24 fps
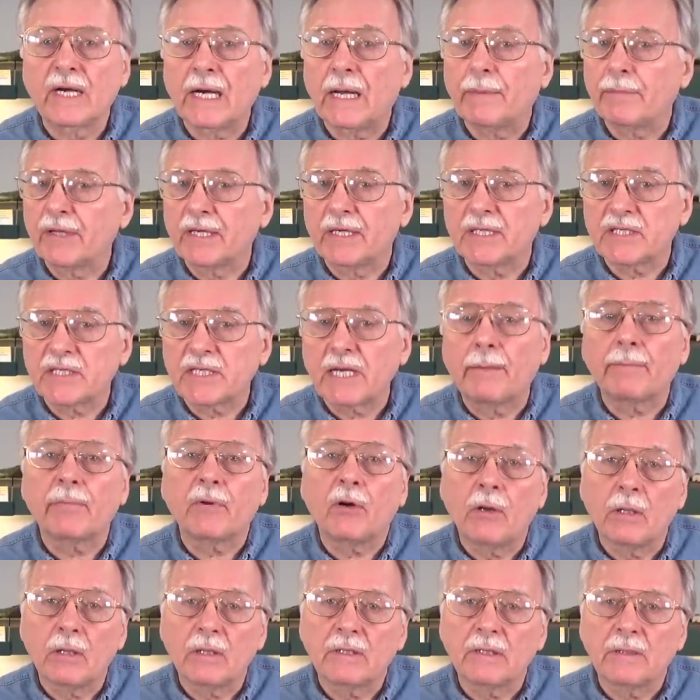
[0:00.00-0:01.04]
And I'm going to stop
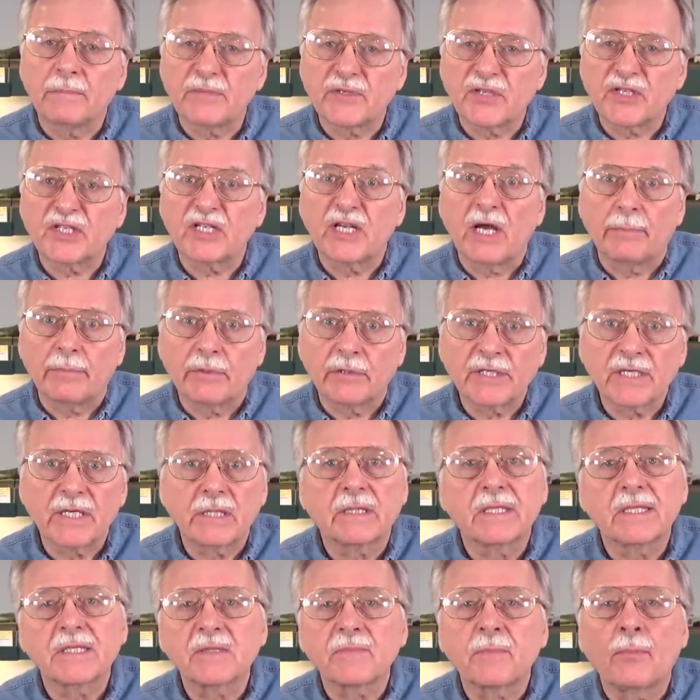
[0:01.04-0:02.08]
calling them snubbers
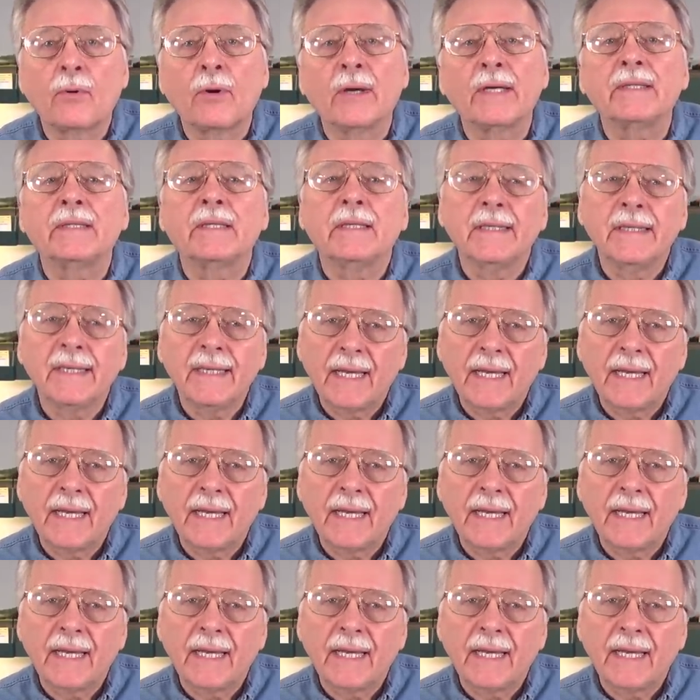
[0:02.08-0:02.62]
at this point